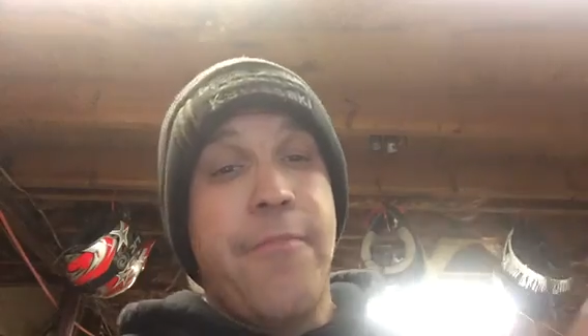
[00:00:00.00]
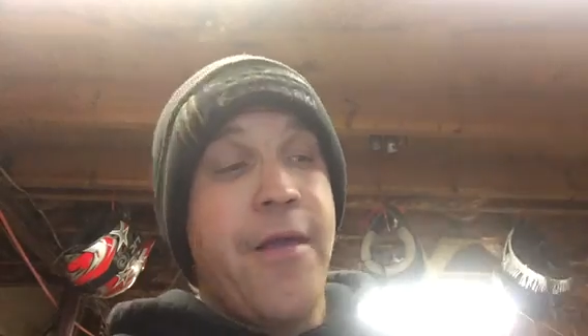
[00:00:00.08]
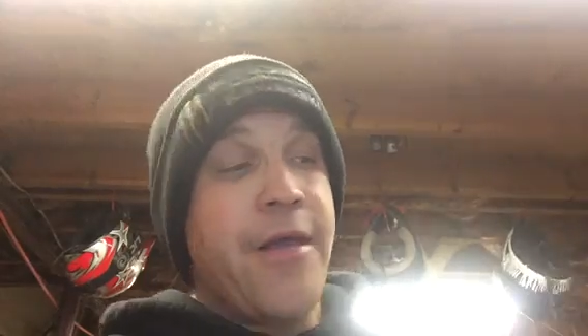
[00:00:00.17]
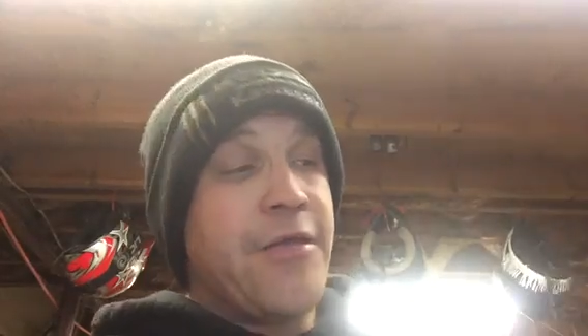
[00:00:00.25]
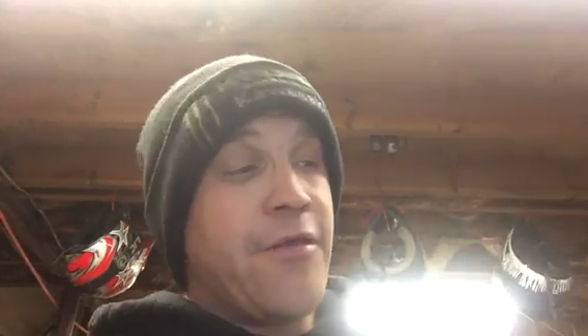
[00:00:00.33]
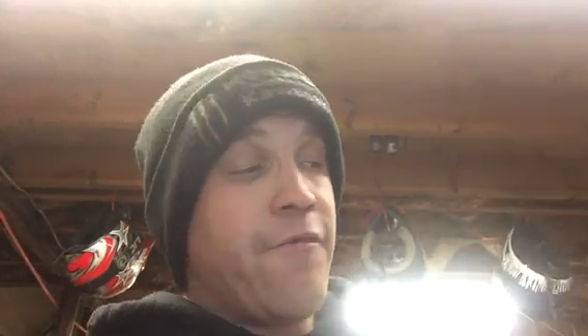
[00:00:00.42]

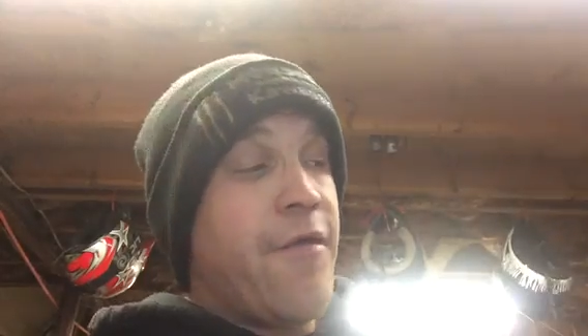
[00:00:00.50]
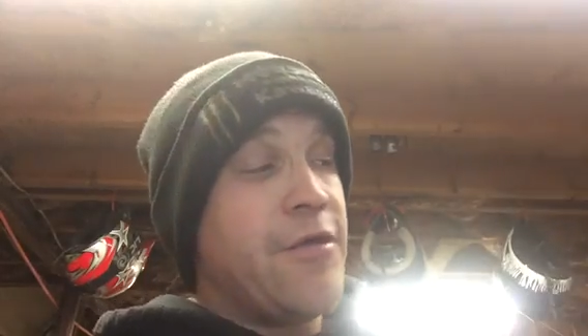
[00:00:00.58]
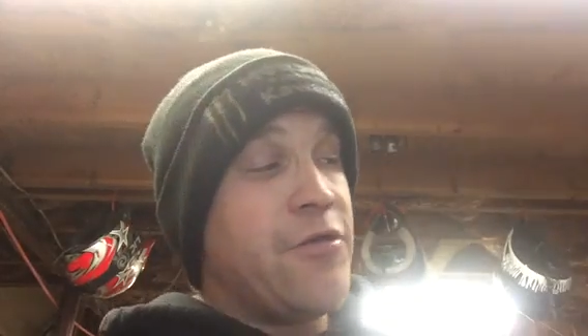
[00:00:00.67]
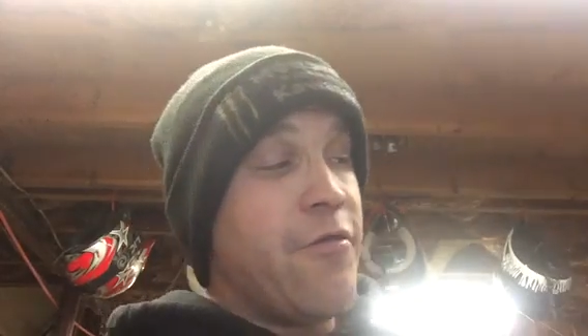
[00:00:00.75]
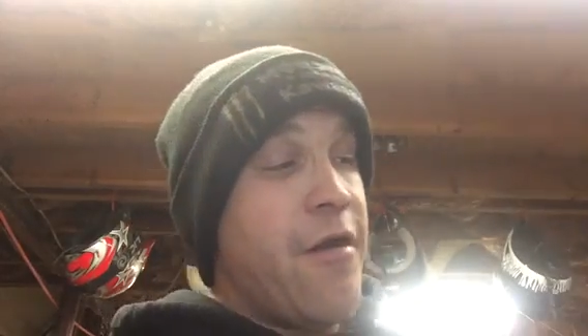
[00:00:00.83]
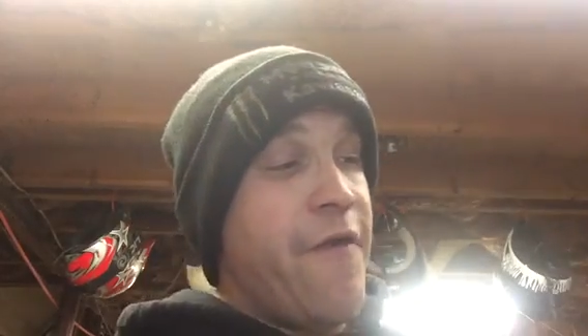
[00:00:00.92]
because it
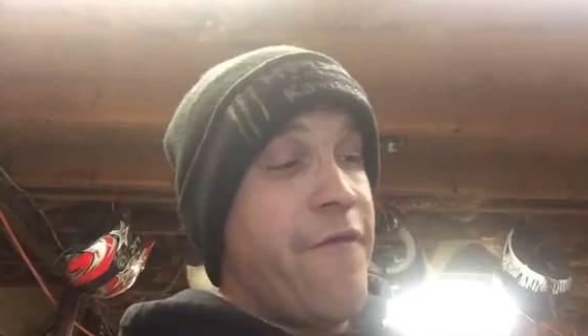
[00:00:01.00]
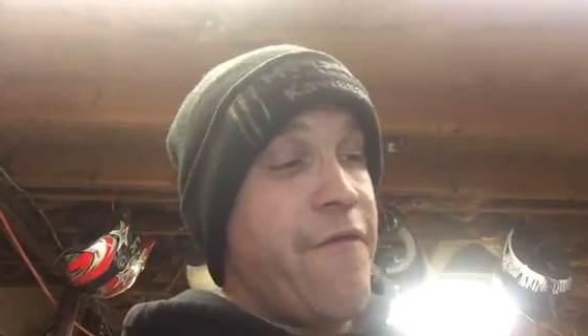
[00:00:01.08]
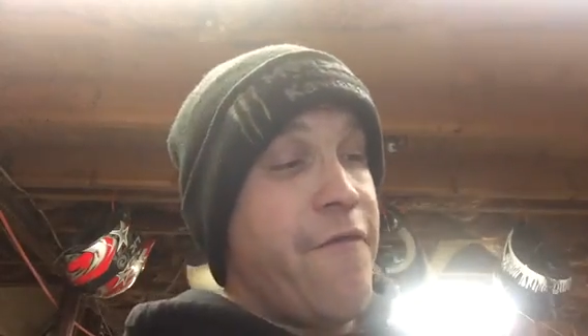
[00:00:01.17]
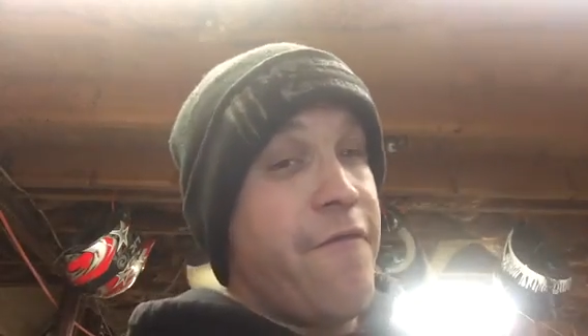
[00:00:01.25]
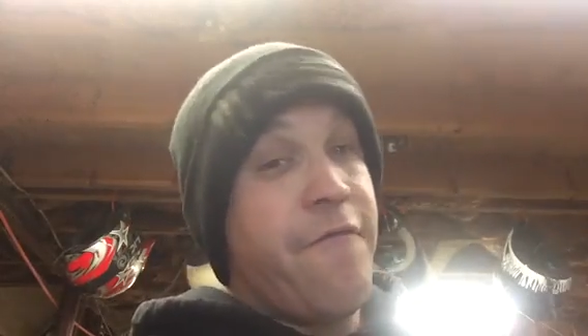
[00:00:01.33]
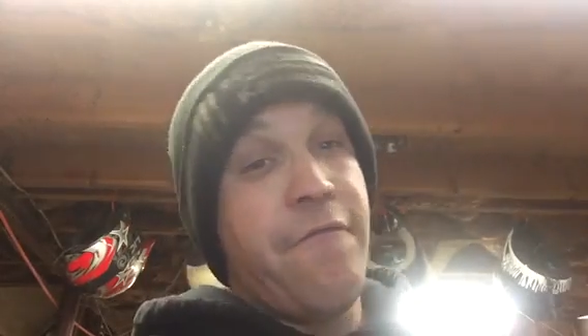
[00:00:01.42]
runs
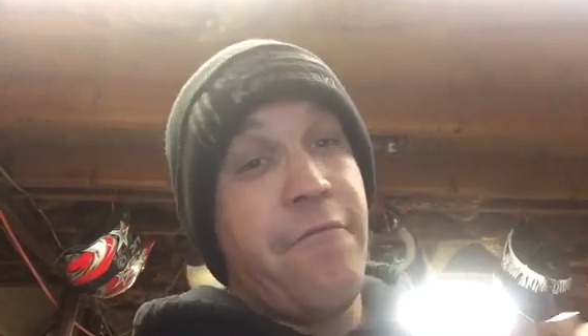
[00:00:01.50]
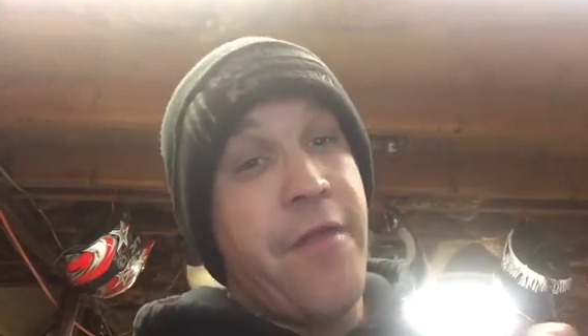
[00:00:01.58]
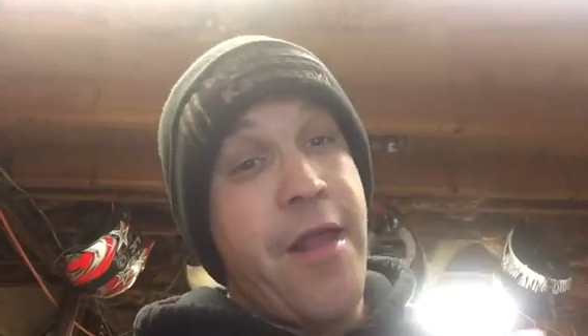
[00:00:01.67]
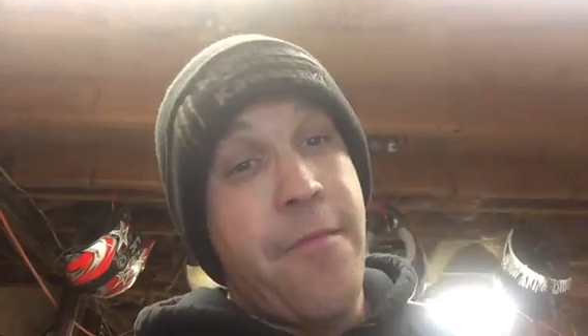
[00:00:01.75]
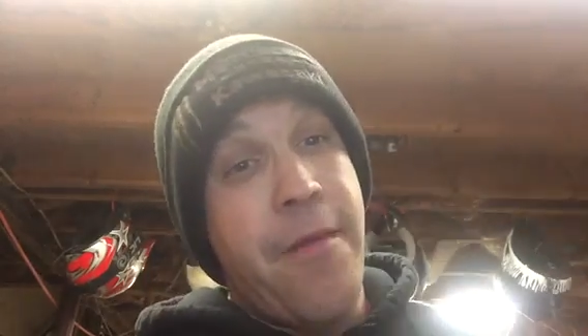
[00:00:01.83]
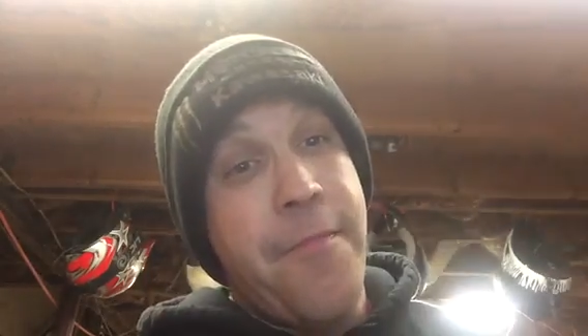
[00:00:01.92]
rough
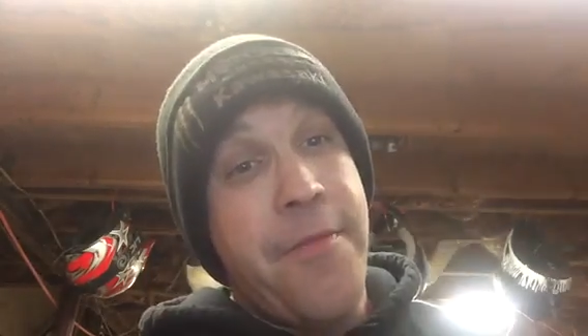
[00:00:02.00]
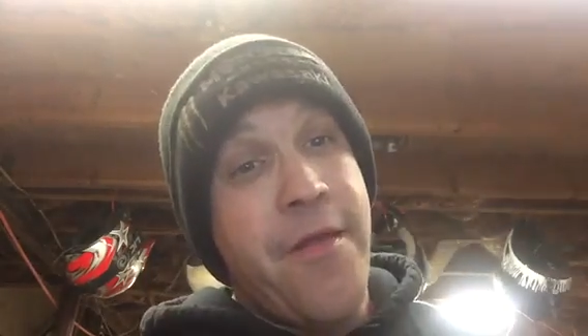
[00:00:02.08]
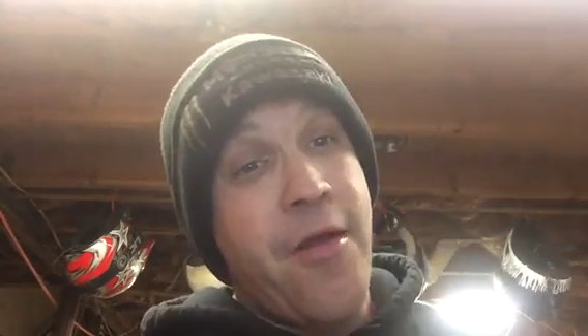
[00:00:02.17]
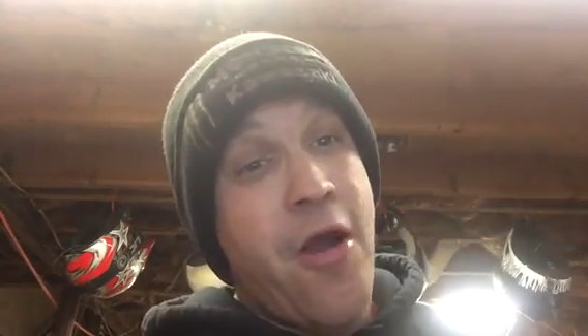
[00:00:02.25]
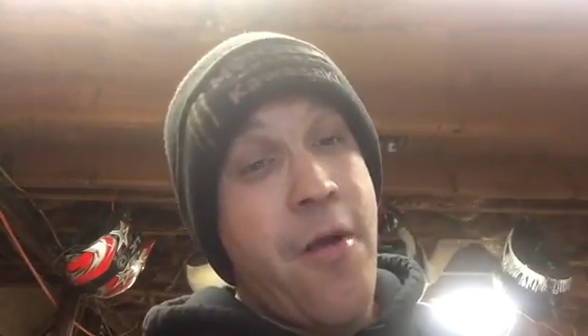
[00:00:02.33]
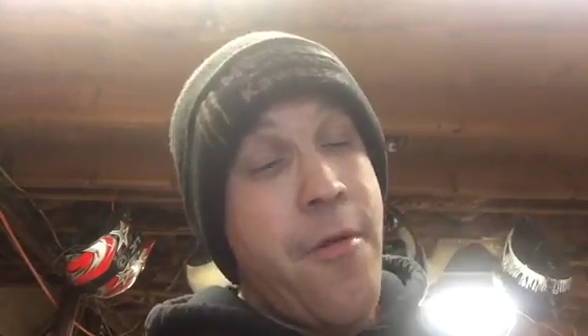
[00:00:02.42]
that it might be
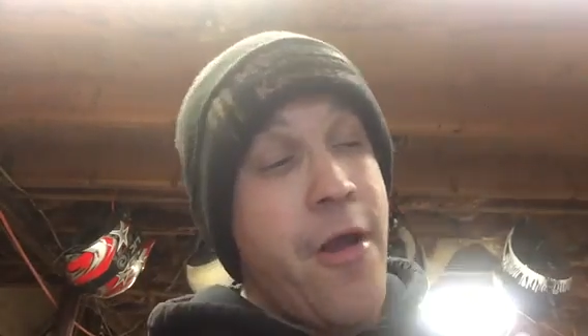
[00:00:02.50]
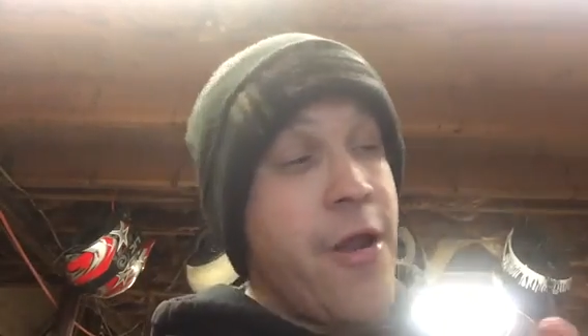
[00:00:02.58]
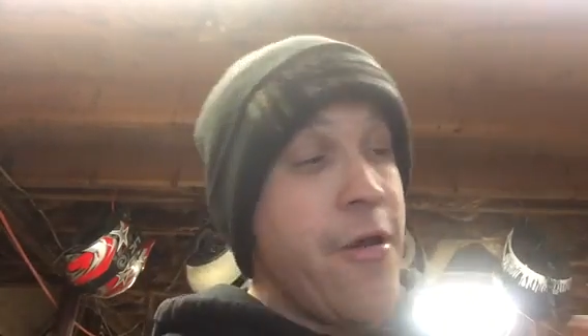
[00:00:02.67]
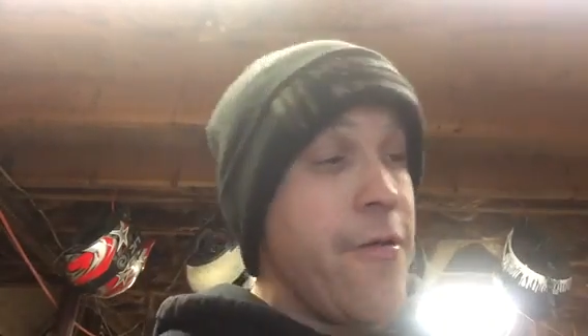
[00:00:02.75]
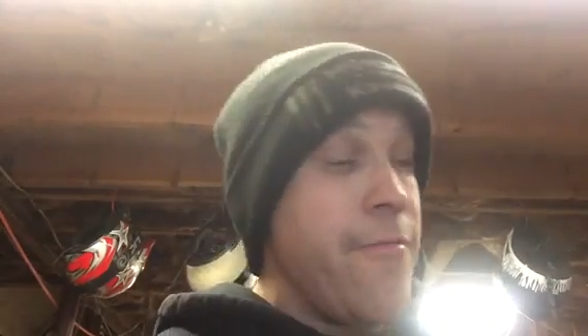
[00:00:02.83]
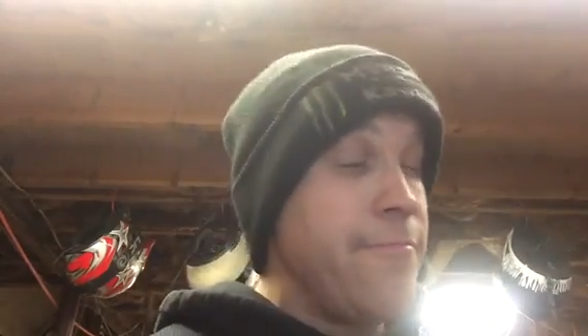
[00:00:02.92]
the
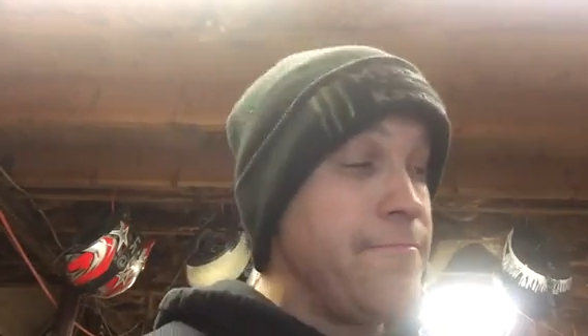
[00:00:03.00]
carburetor.